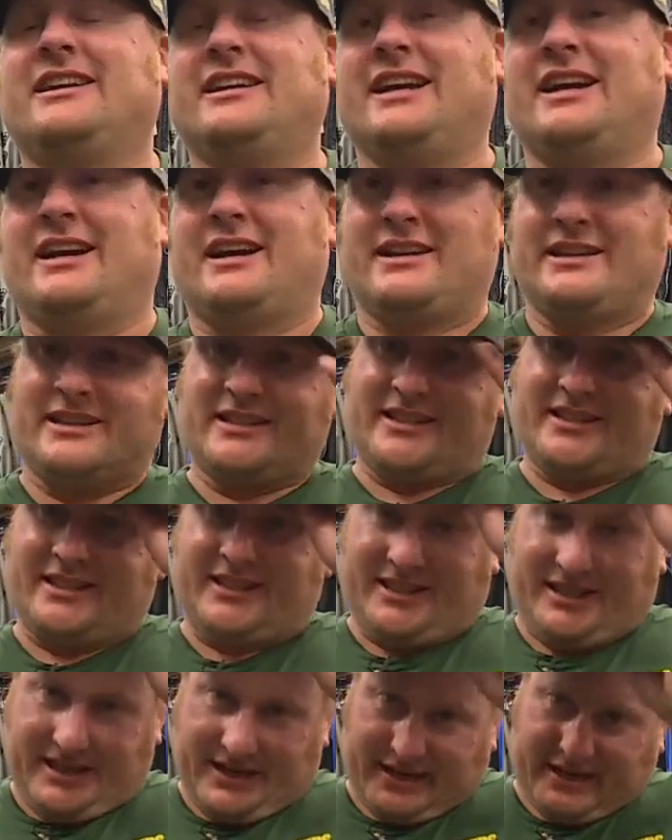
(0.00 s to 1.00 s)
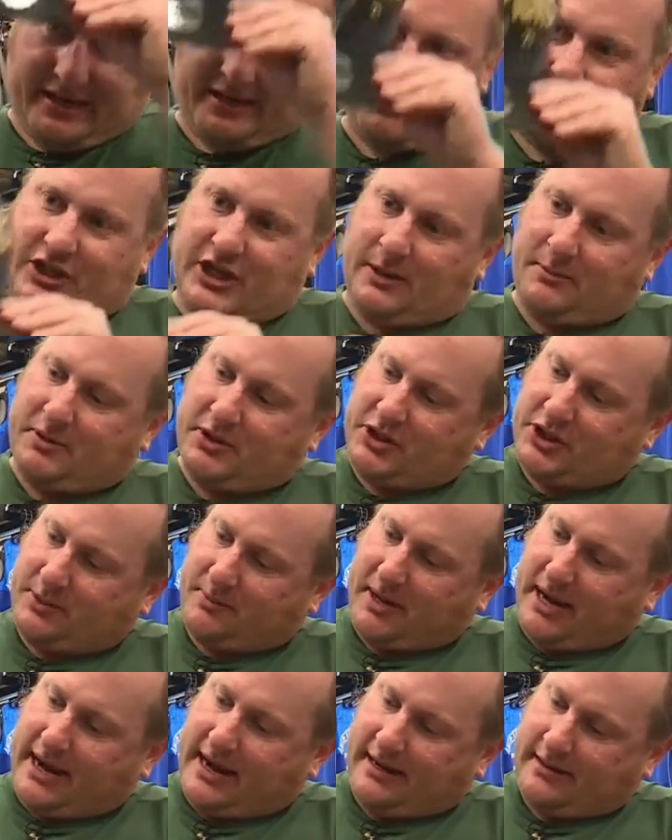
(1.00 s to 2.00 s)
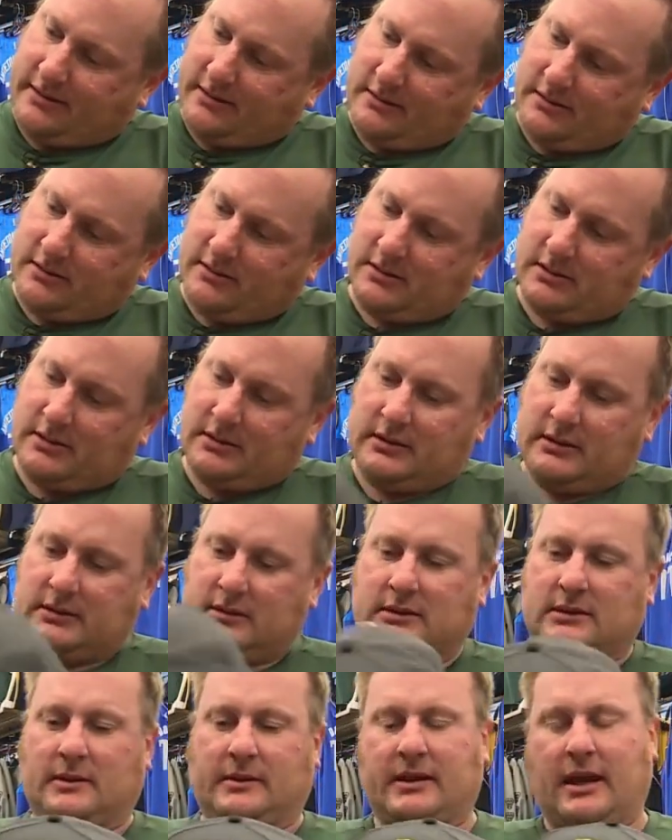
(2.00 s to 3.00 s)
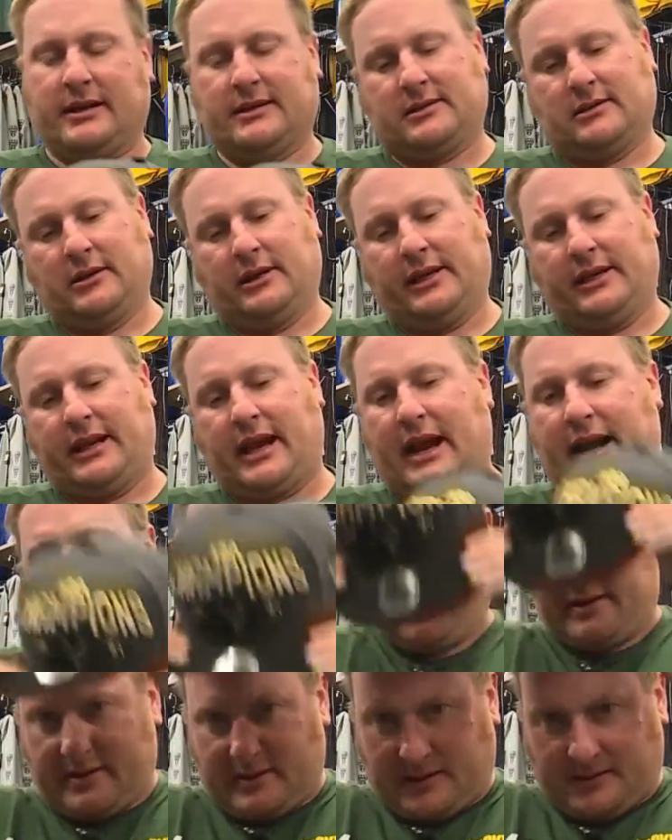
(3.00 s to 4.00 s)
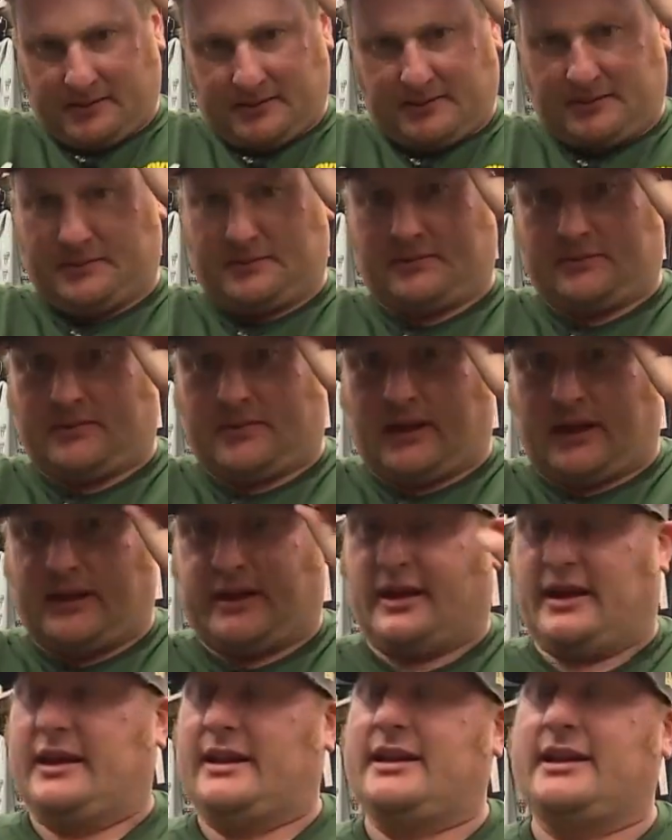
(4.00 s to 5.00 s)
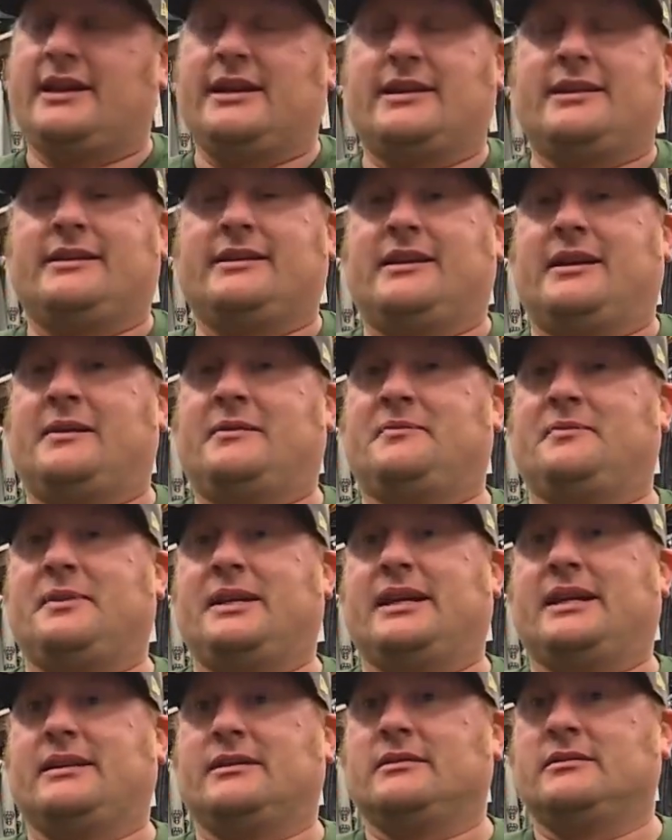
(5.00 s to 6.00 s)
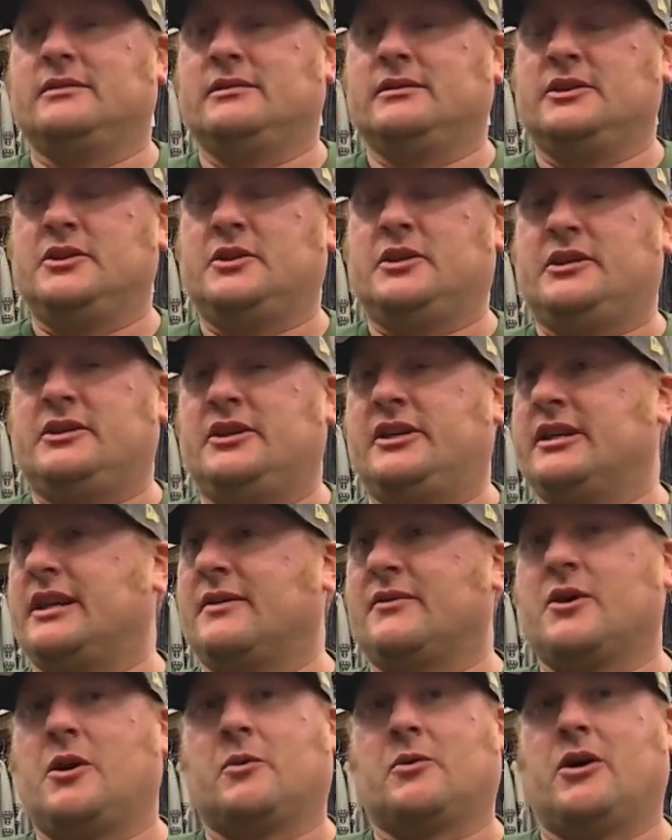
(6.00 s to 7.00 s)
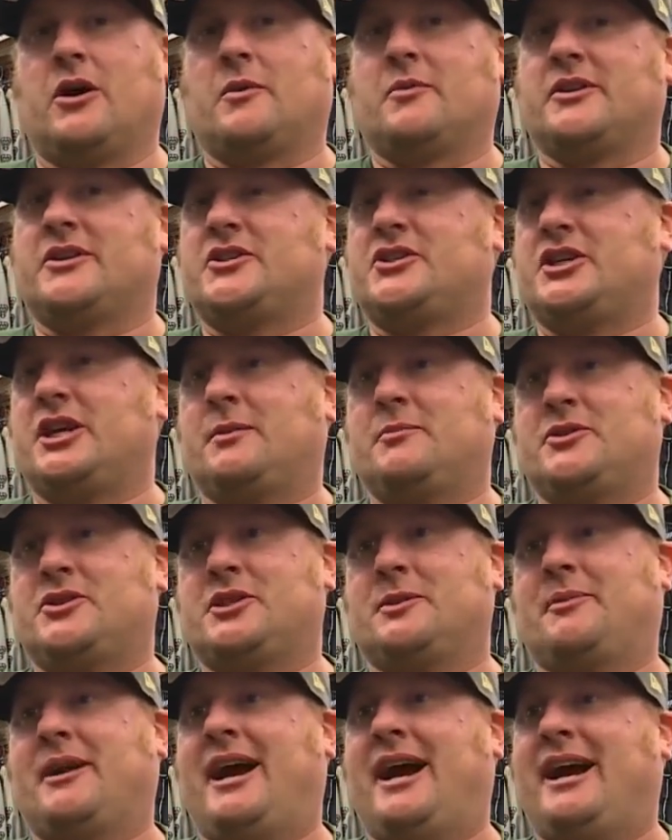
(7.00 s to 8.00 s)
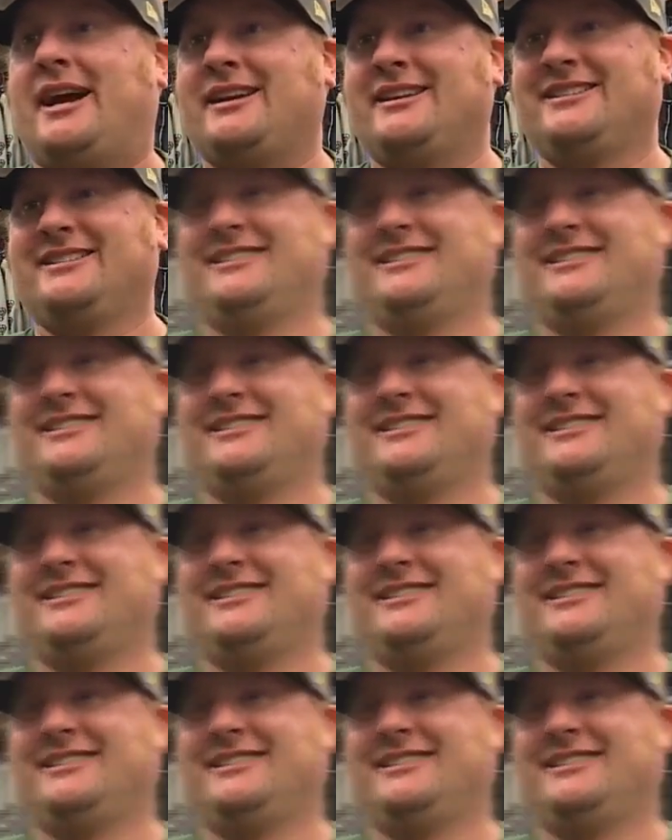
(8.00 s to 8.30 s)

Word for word: Yeah, this is the uh, championship hat. It's a nice looking hat. I like it. I mean, you can never go wrong with a championship hat.